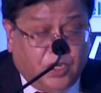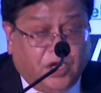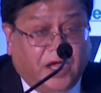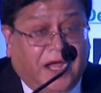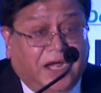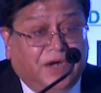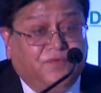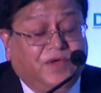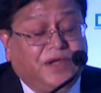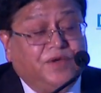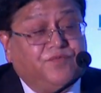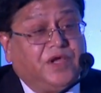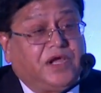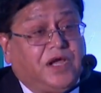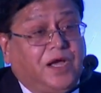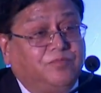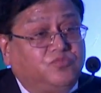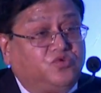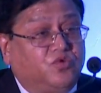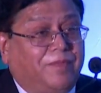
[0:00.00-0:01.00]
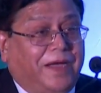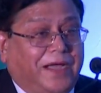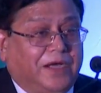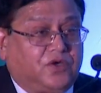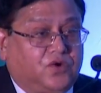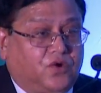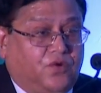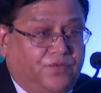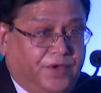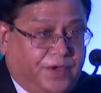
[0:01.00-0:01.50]
And when we come to
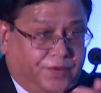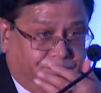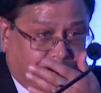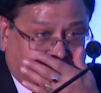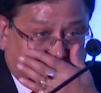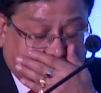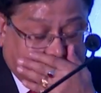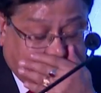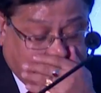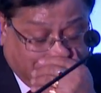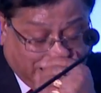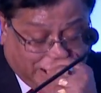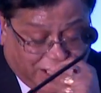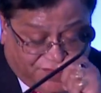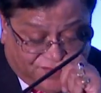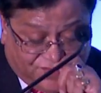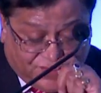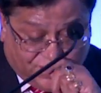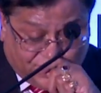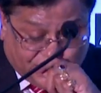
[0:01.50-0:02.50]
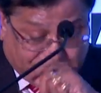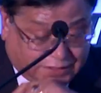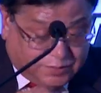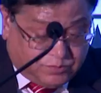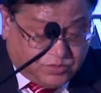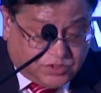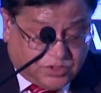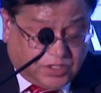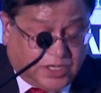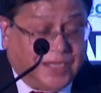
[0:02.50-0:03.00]
microwave and RF systems,